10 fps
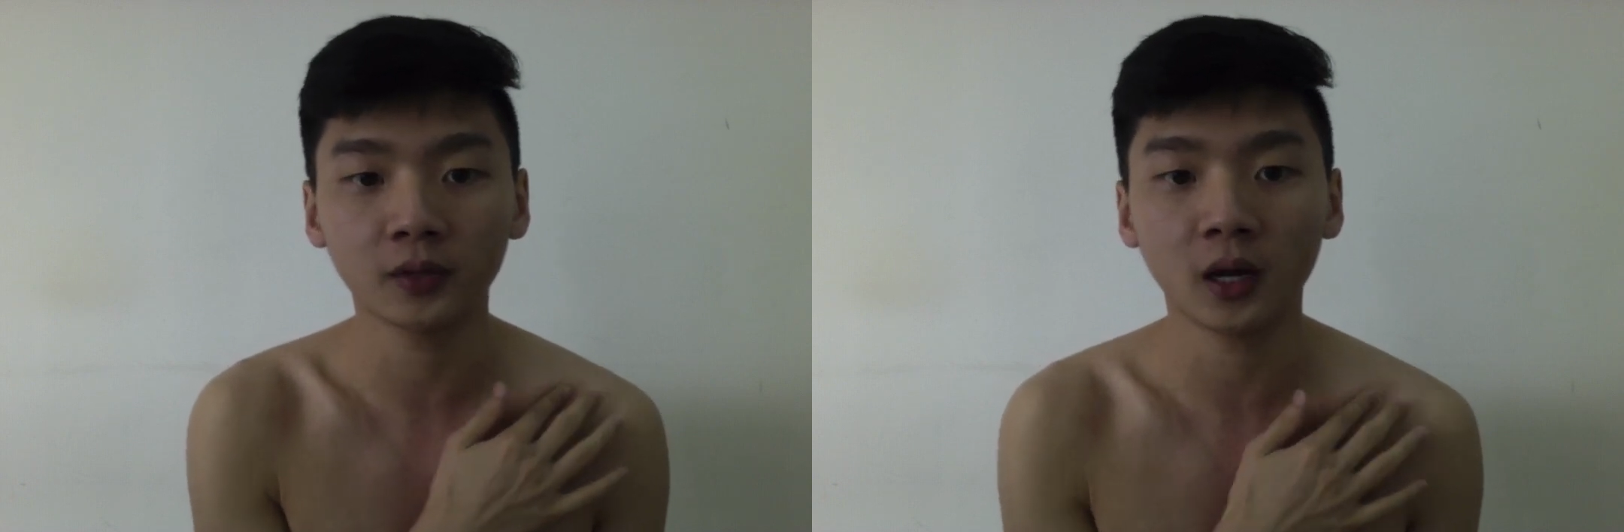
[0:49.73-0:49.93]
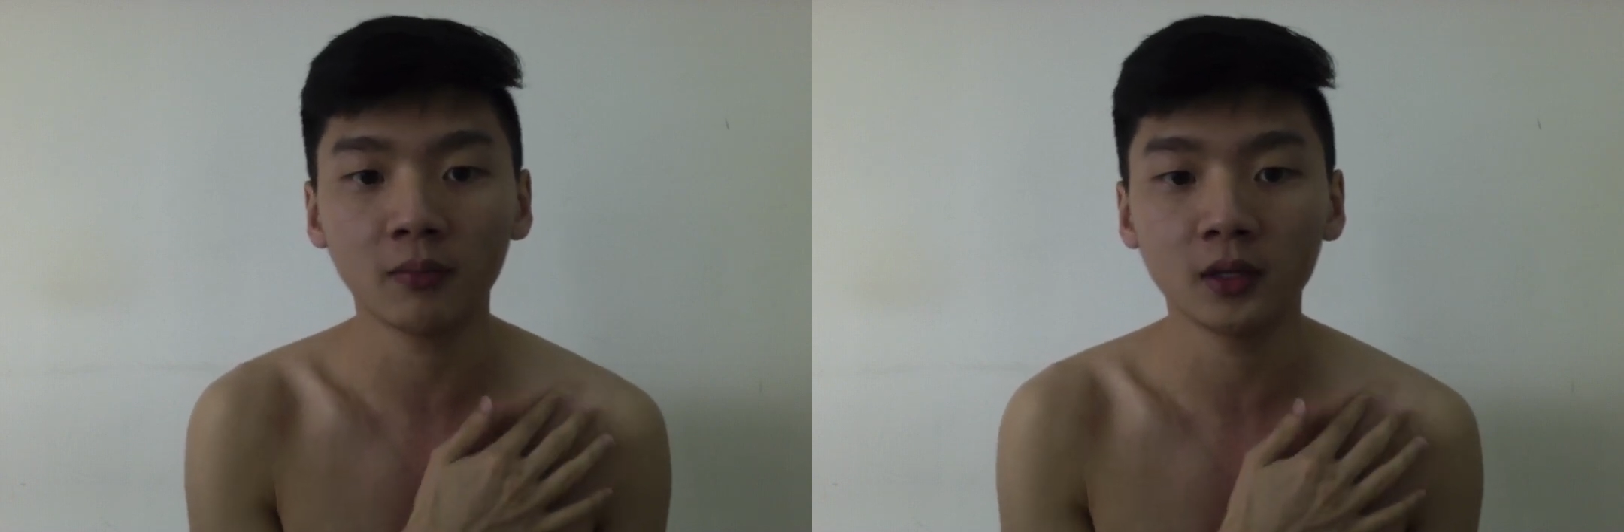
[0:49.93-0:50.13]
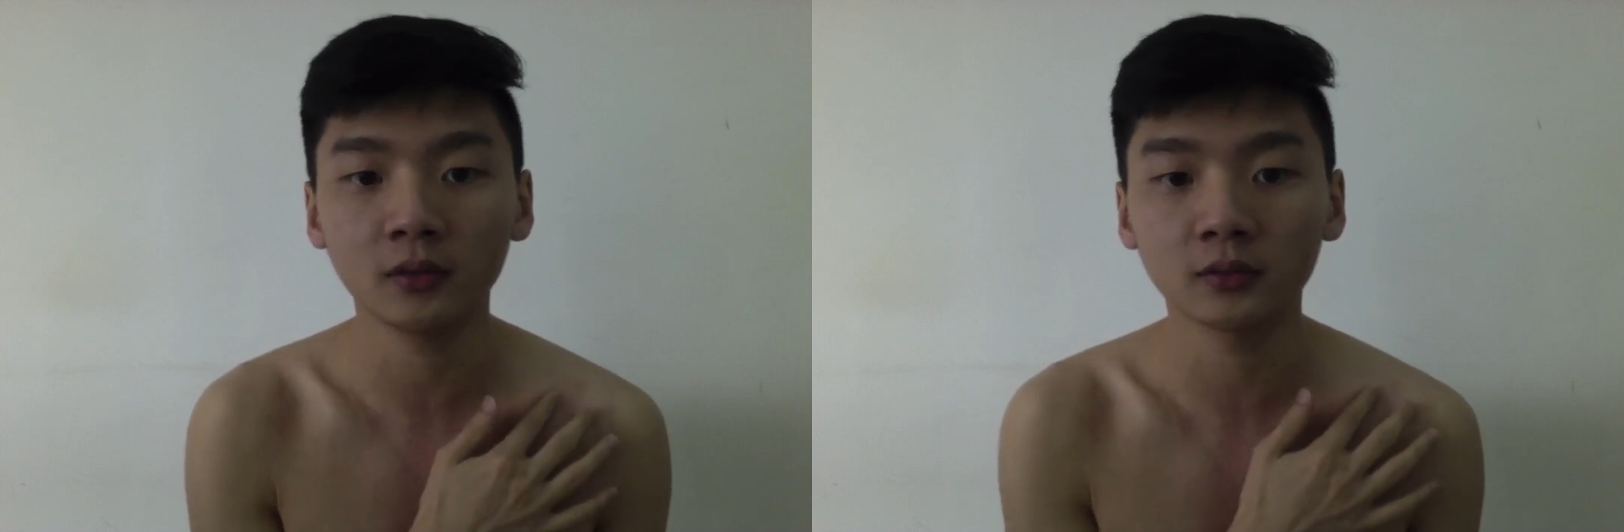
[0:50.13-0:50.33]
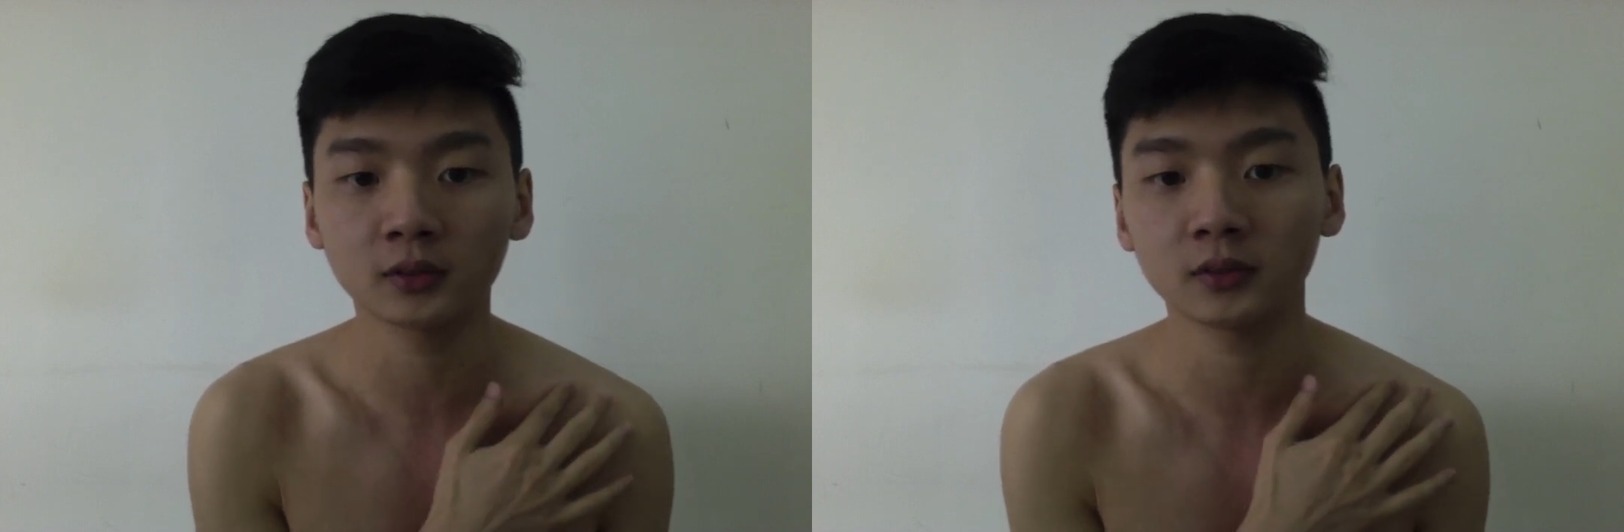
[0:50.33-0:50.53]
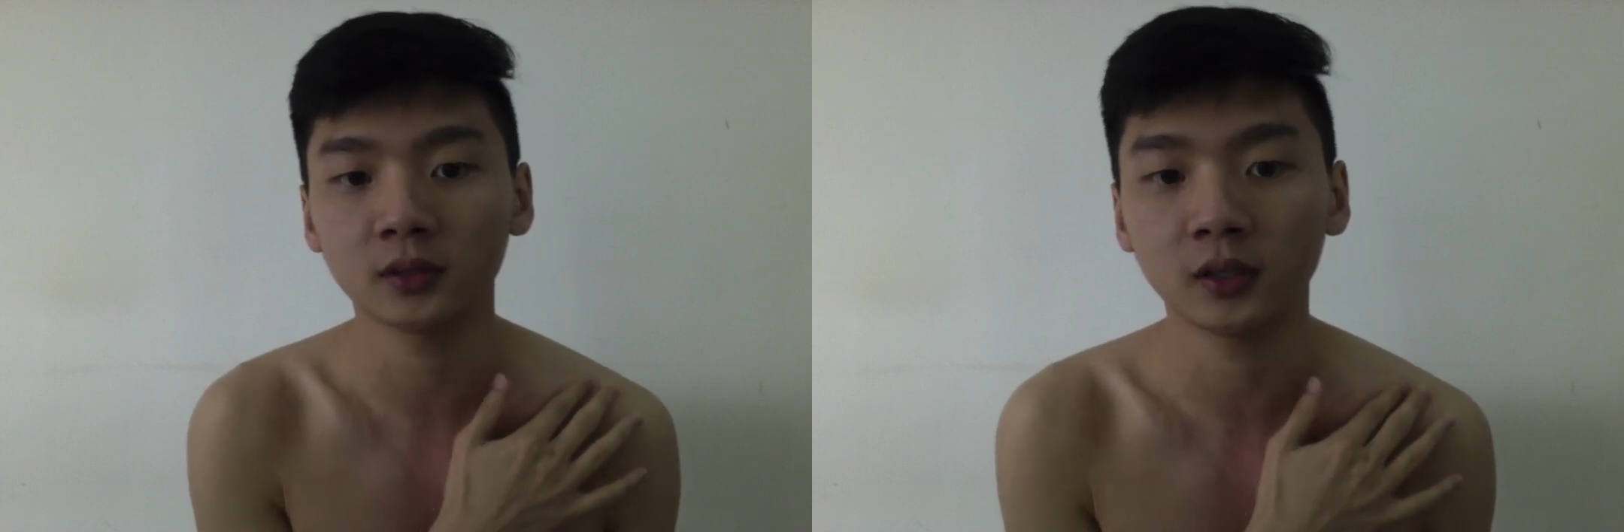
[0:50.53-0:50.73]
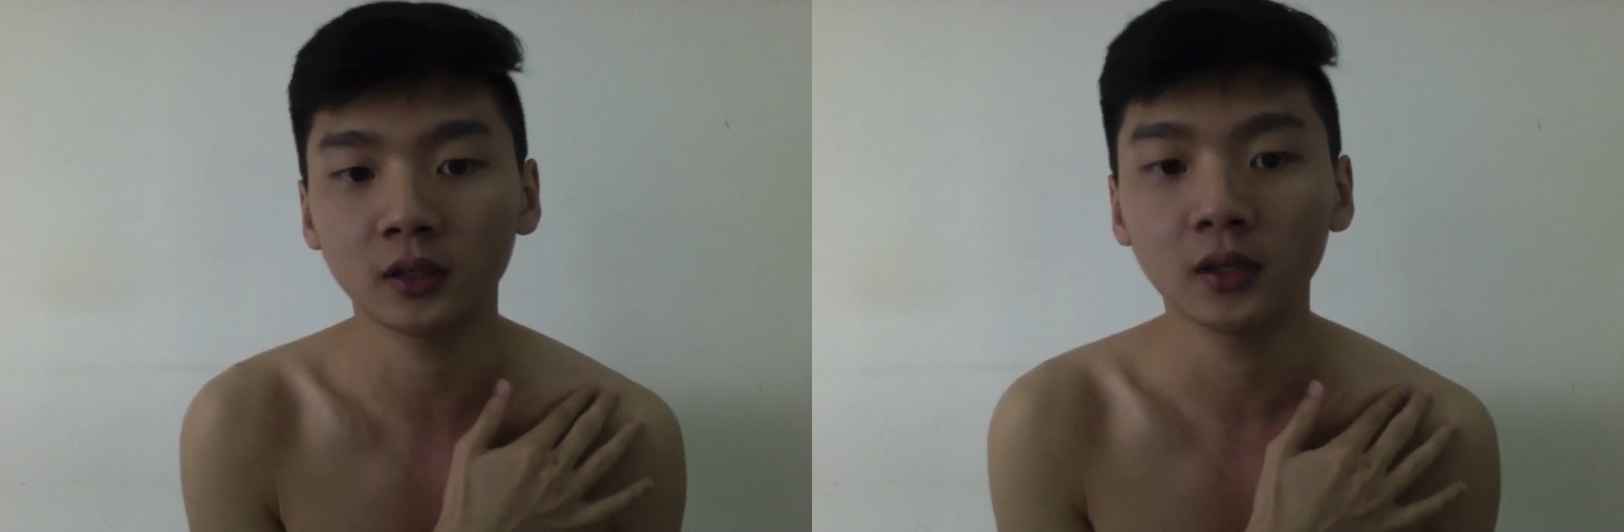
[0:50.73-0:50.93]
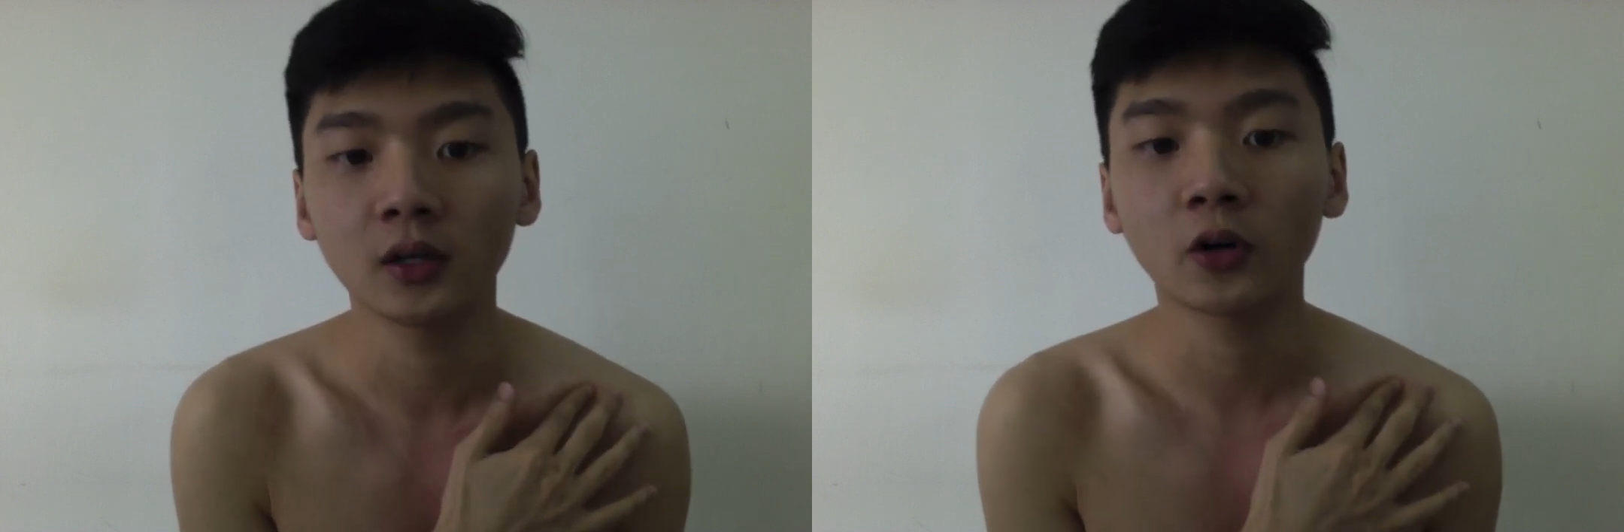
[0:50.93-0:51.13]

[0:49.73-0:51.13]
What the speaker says: I mean the